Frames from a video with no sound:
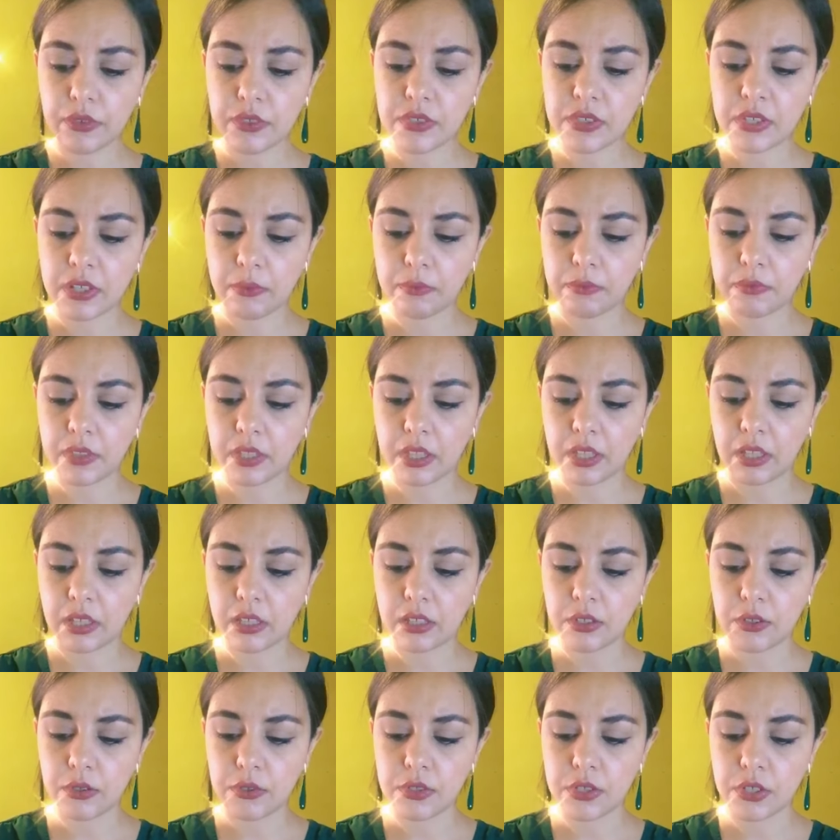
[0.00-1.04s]
for
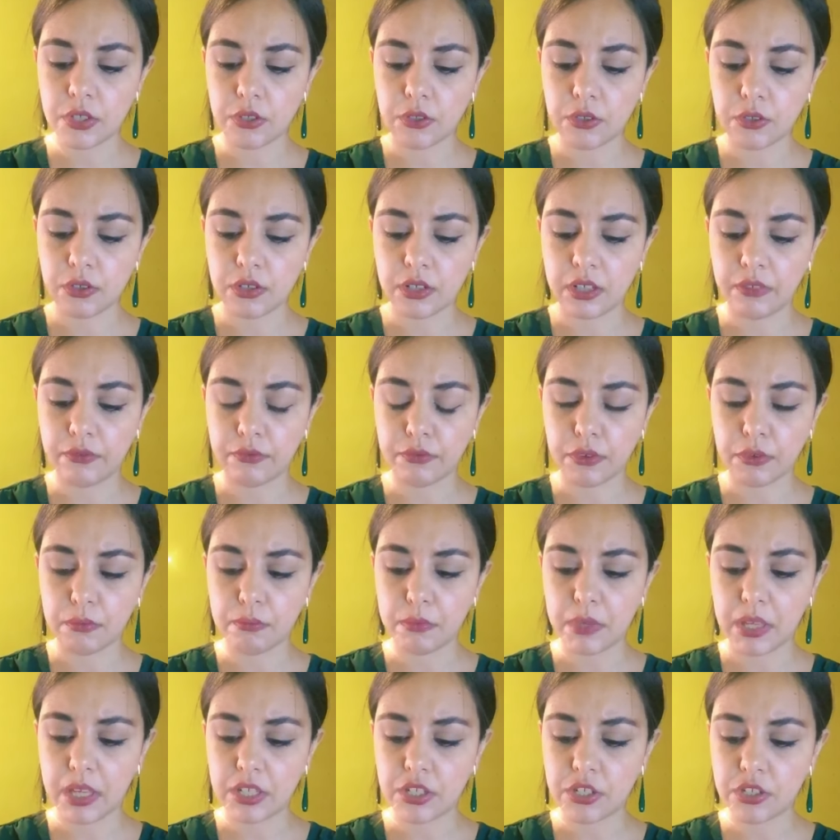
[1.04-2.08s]
something using your
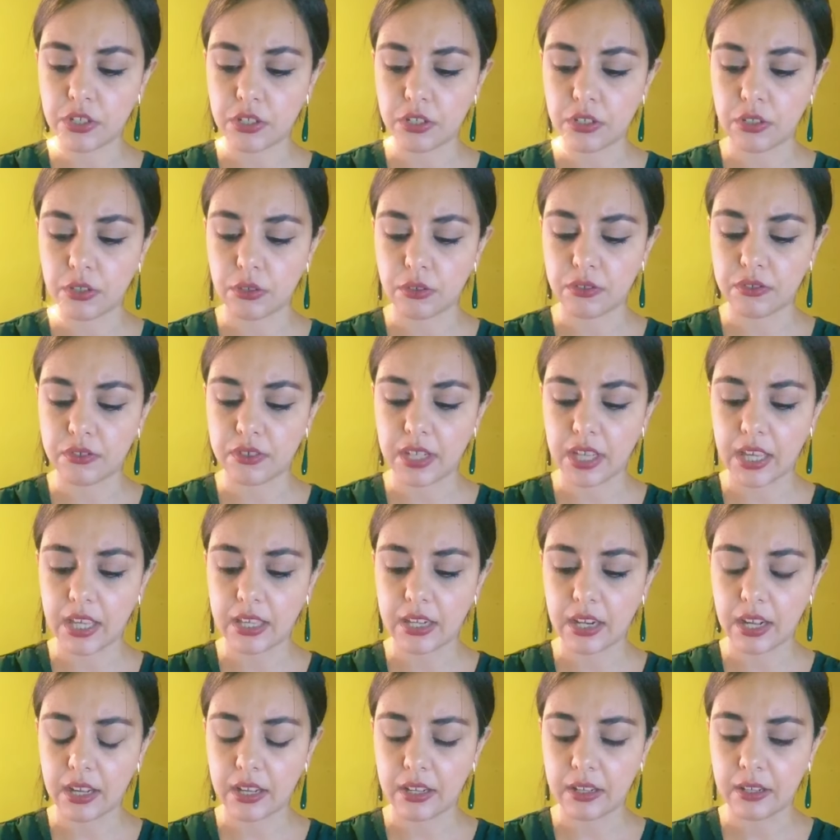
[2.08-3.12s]
information, your
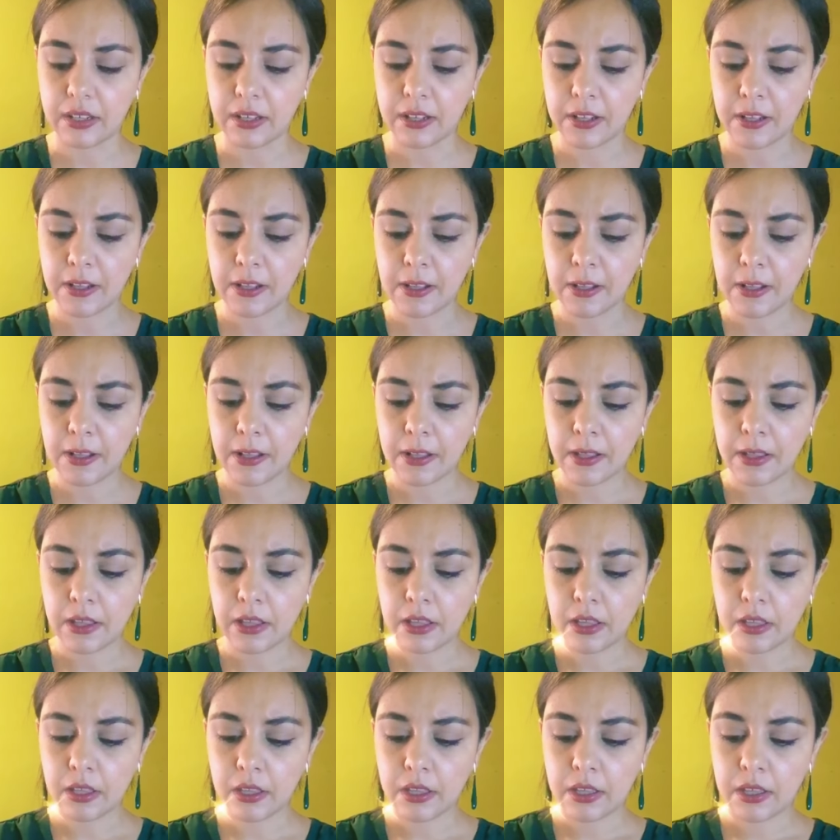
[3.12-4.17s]
data
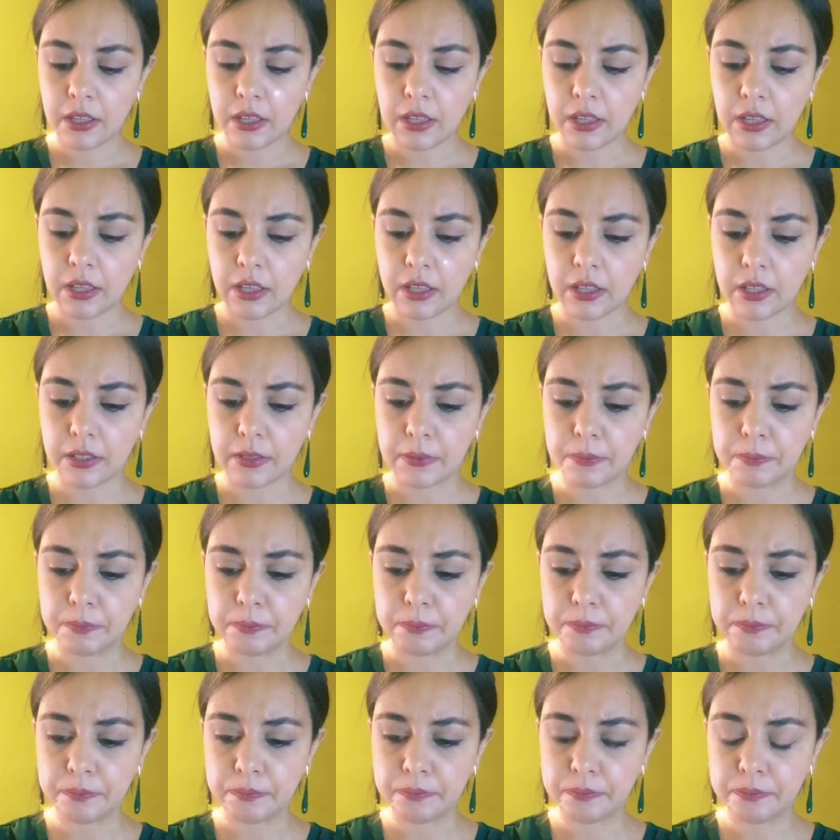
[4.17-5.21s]

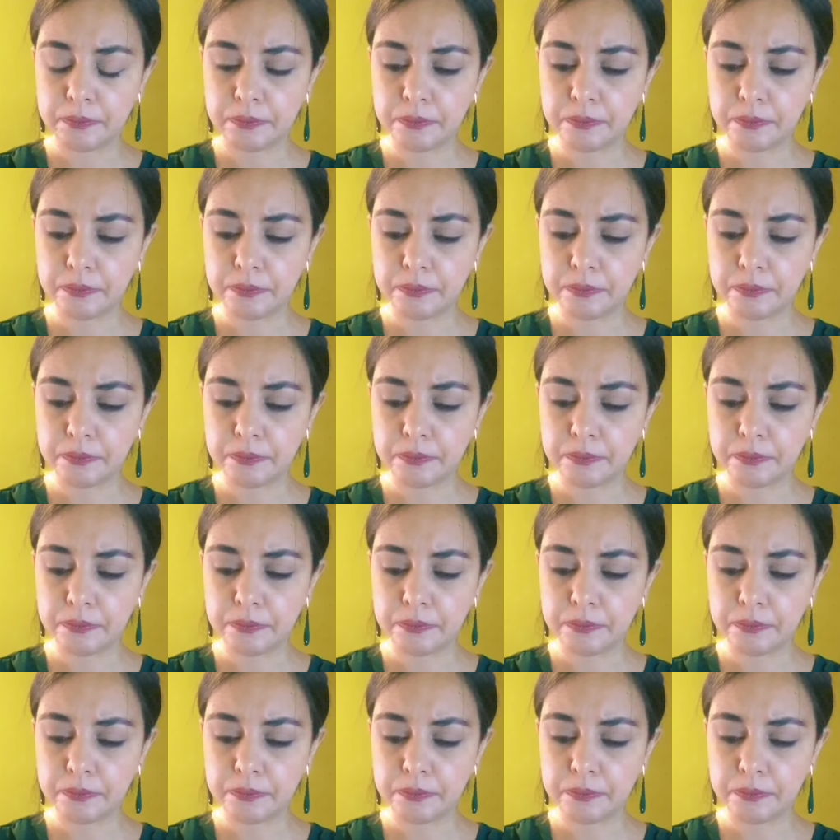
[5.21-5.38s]
um,